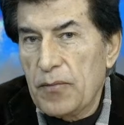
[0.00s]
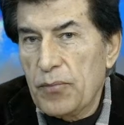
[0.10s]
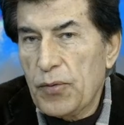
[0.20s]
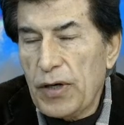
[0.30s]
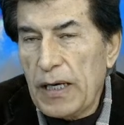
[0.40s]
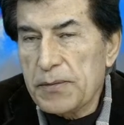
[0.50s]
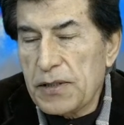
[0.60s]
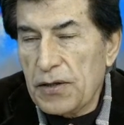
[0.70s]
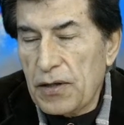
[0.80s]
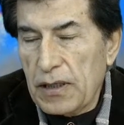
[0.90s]
Perhaps
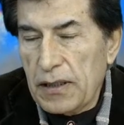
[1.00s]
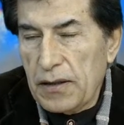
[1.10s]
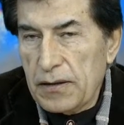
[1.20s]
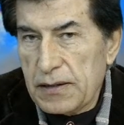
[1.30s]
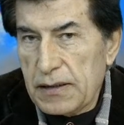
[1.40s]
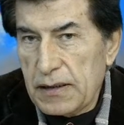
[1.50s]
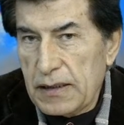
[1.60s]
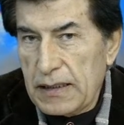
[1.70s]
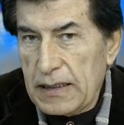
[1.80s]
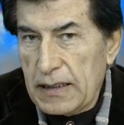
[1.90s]
there is
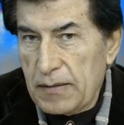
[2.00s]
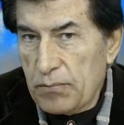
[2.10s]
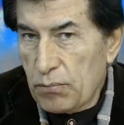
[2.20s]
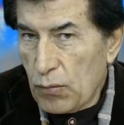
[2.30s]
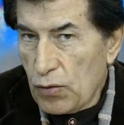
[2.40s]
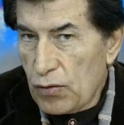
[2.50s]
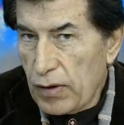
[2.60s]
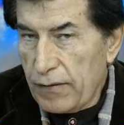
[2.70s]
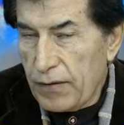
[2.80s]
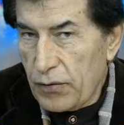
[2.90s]
more
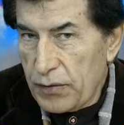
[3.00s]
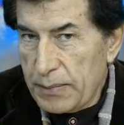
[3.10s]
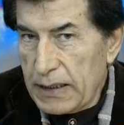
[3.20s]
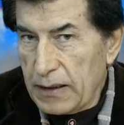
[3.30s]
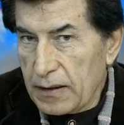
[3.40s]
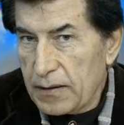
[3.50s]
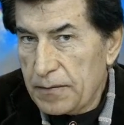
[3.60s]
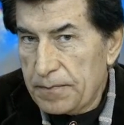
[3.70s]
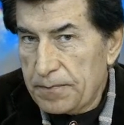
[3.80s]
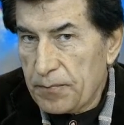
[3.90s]
of our being
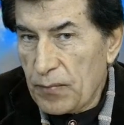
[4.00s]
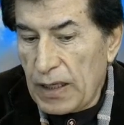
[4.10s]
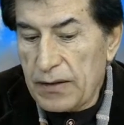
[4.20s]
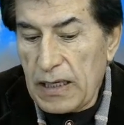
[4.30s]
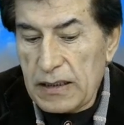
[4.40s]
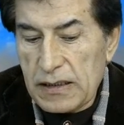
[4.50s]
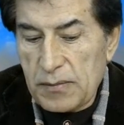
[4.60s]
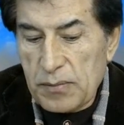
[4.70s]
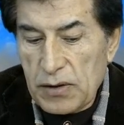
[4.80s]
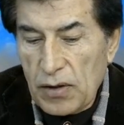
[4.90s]
that is
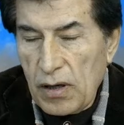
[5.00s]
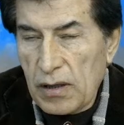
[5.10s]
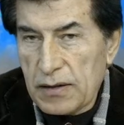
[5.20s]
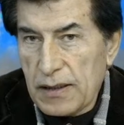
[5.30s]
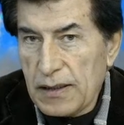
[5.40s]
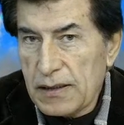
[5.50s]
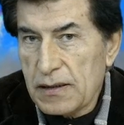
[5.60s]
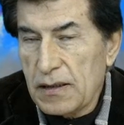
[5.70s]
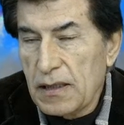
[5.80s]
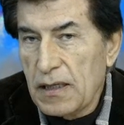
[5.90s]
beyond this
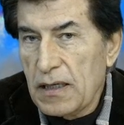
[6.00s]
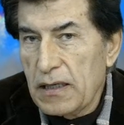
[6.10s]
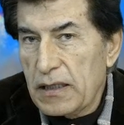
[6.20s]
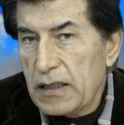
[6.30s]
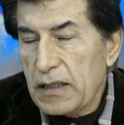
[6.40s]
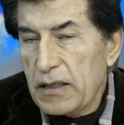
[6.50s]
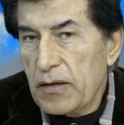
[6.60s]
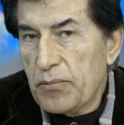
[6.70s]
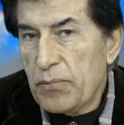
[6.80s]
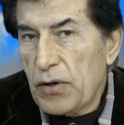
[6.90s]

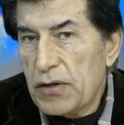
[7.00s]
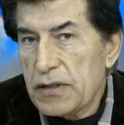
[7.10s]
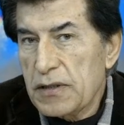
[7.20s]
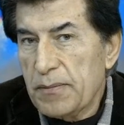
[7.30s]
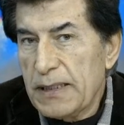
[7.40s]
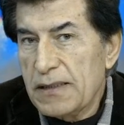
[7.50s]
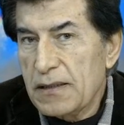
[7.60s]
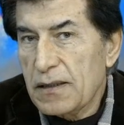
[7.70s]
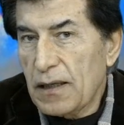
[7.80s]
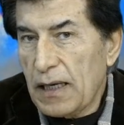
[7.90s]

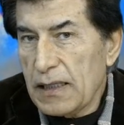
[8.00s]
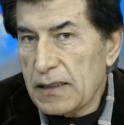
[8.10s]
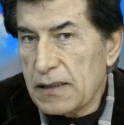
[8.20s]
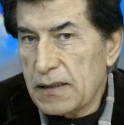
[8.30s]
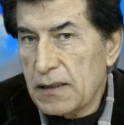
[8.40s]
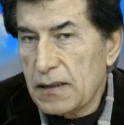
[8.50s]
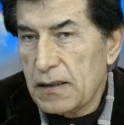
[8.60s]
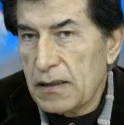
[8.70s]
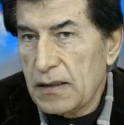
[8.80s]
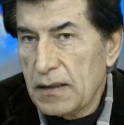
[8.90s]
compartmentalized
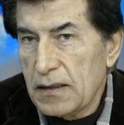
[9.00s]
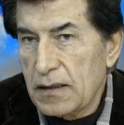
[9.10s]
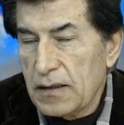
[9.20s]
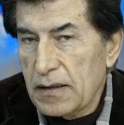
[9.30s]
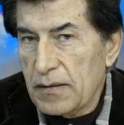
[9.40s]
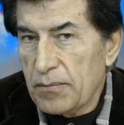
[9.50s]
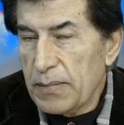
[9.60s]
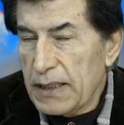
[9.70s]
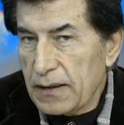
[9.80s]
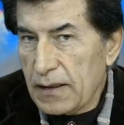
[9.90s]

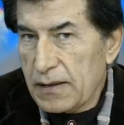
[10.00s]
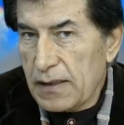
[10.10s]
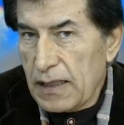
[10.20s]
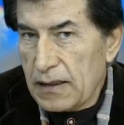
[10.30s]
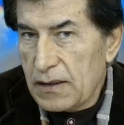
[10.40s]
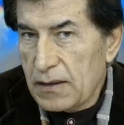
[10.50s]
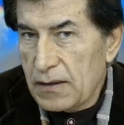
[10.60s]
beingness that